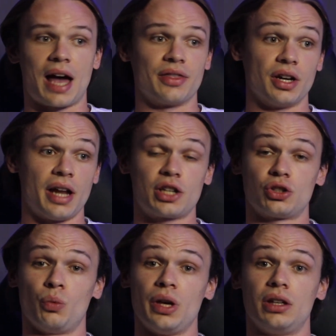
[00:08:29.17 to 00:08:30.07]
and the
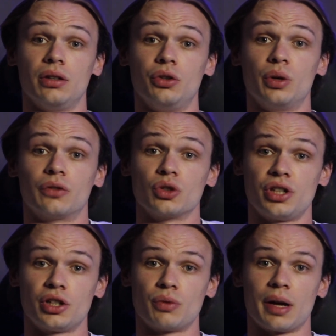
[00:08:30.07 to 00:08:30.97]
next week you do it for
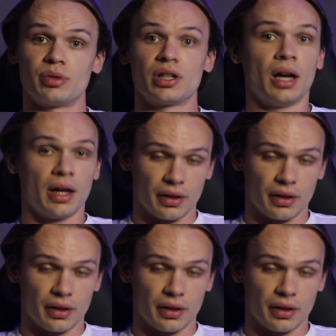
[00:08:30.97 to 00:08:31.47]
6 reps,